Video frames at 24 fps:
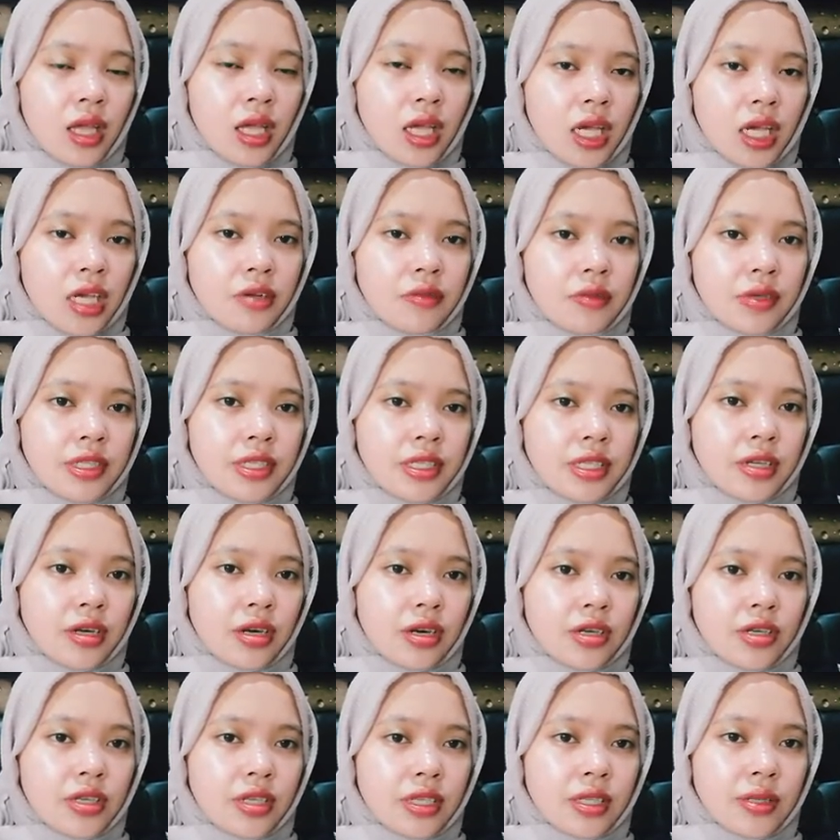And when the
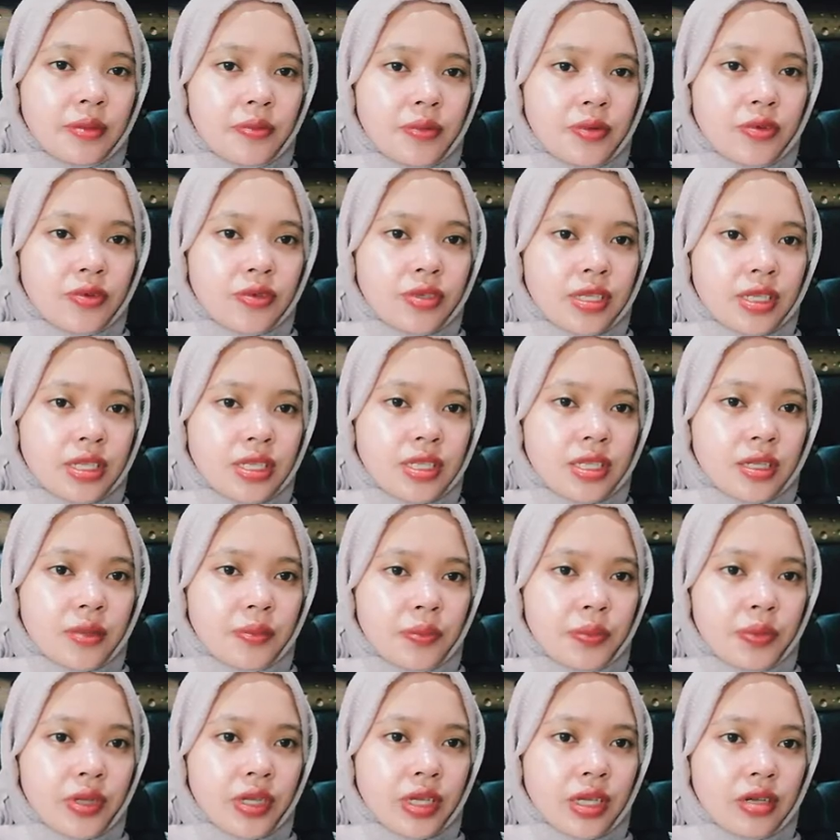court imposes the
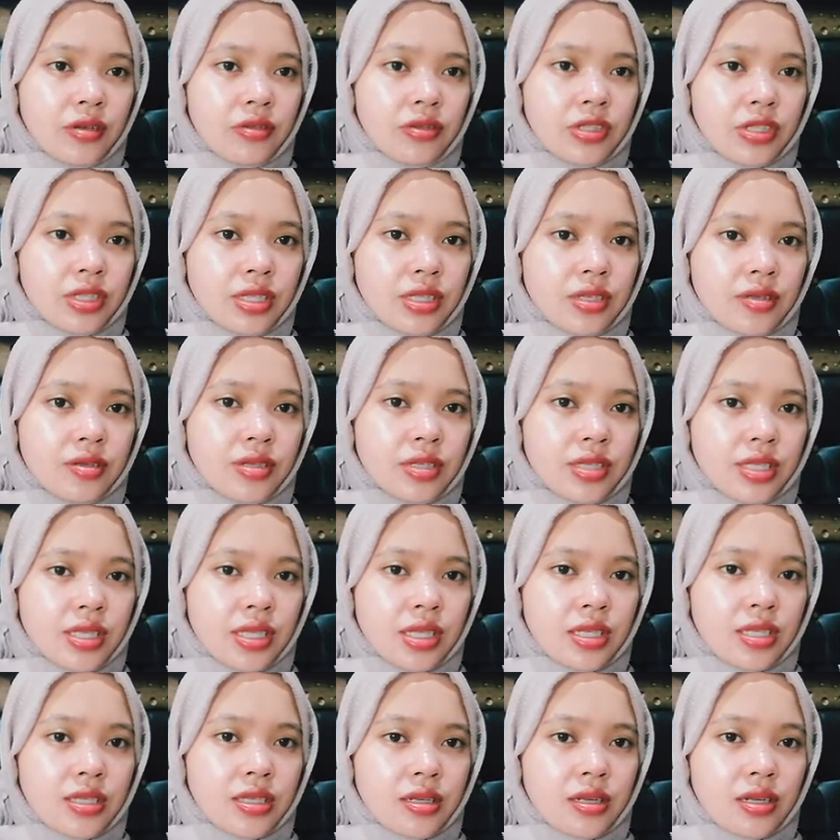precautionary
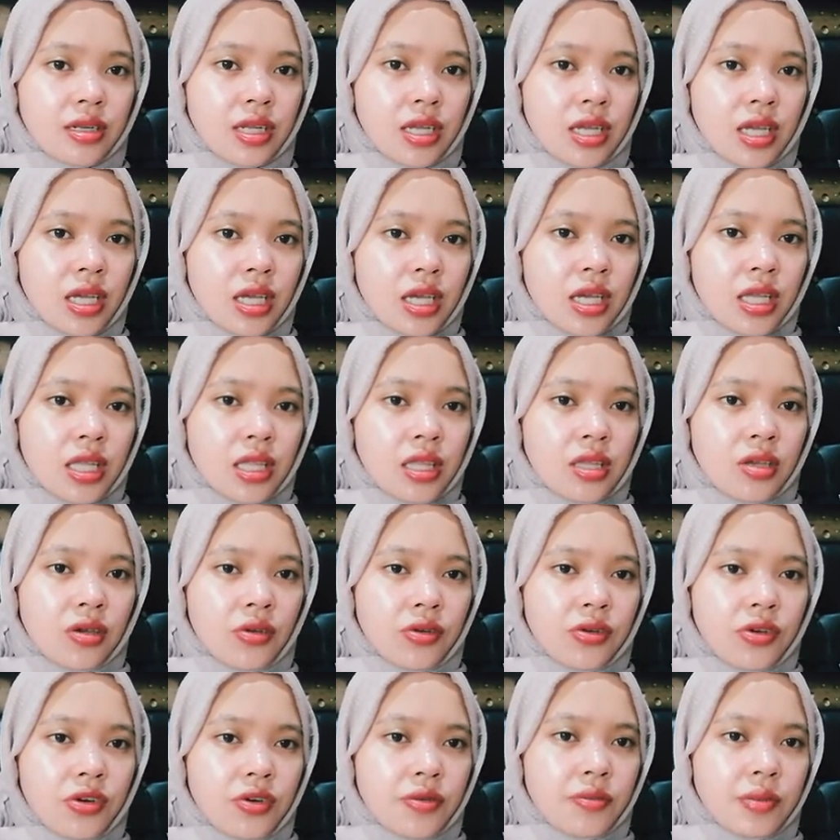seizure, the
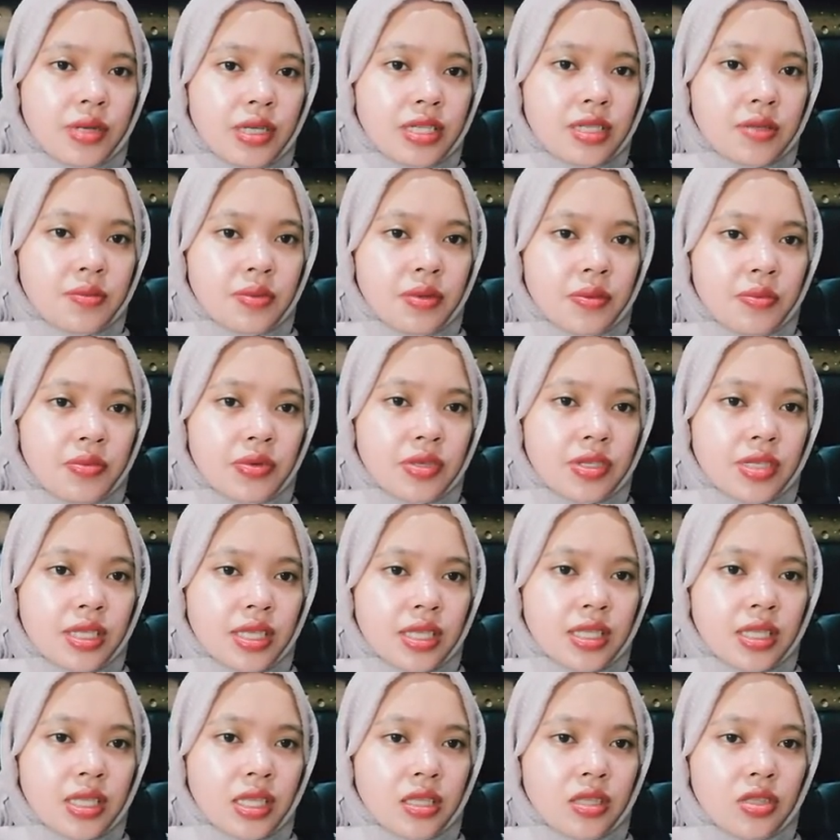order must be
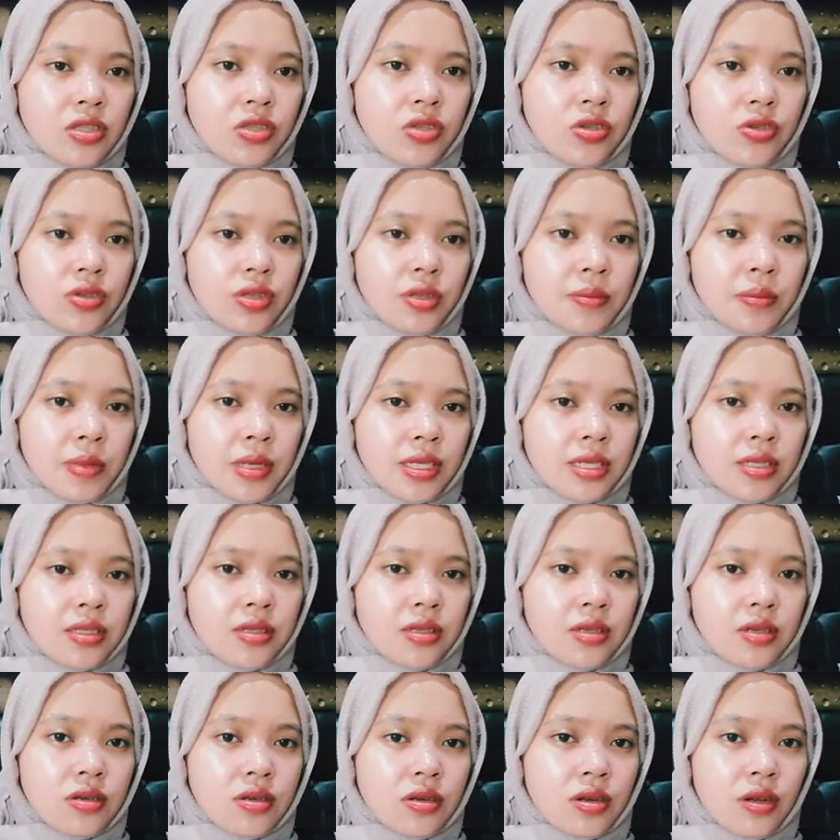presented to the
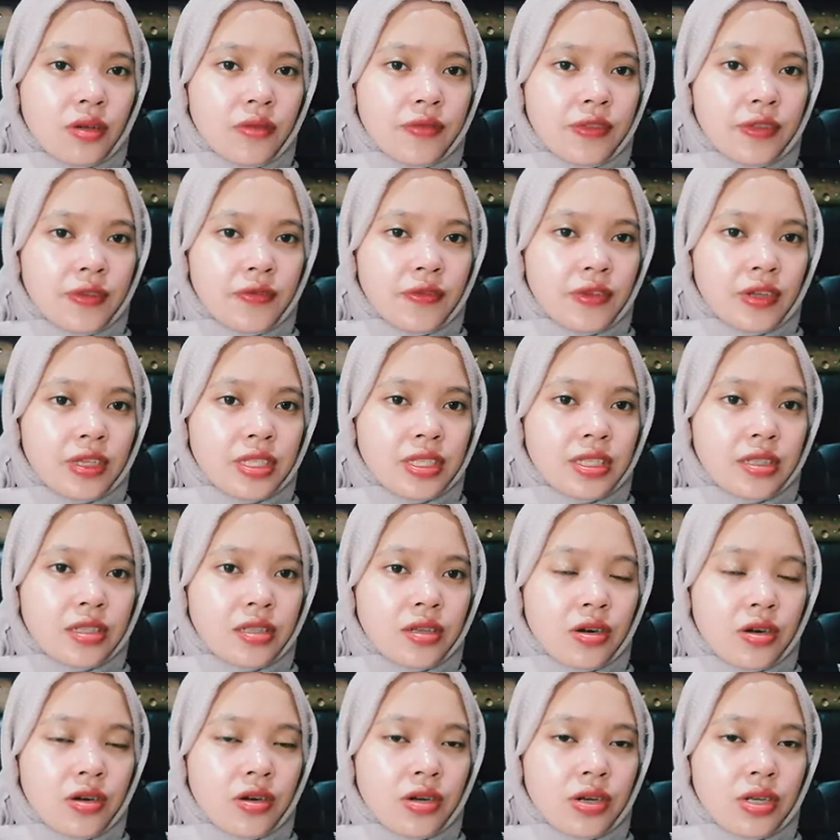master of the vessel
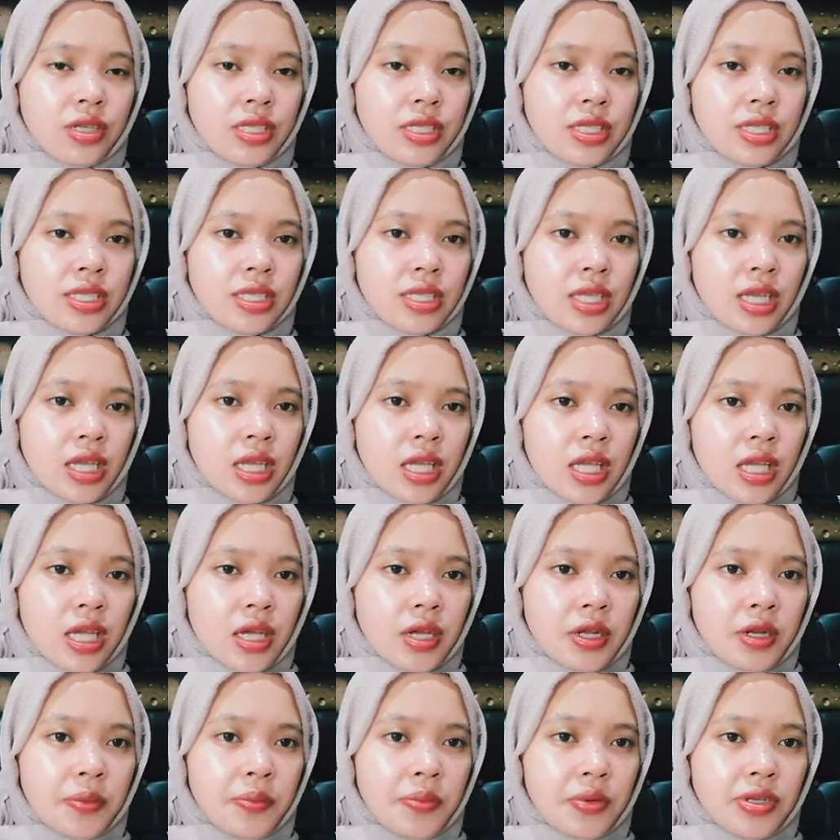or his
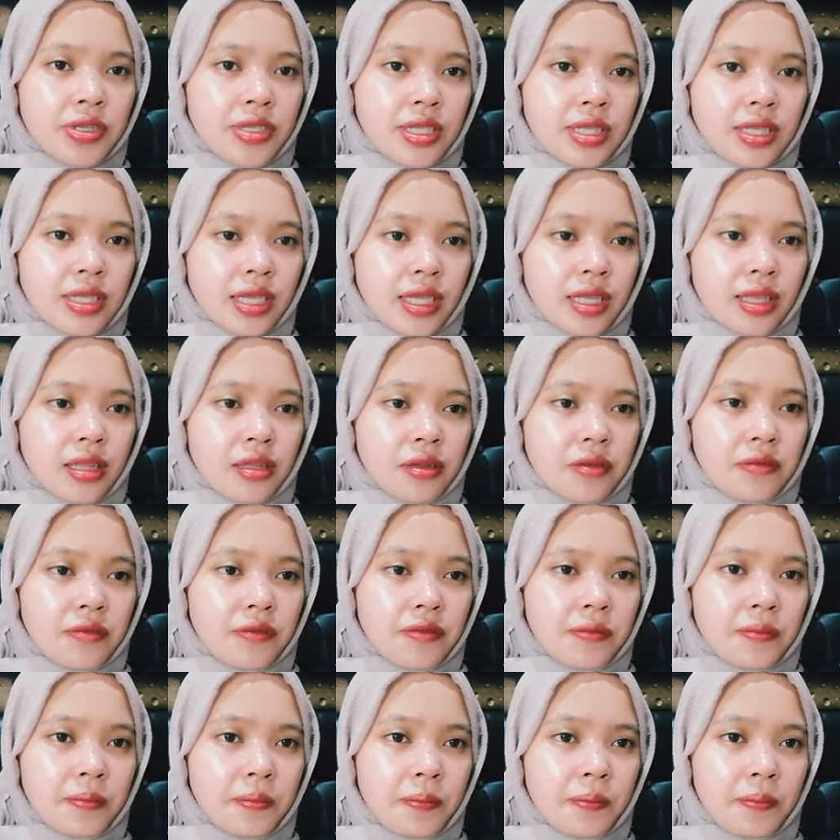representative.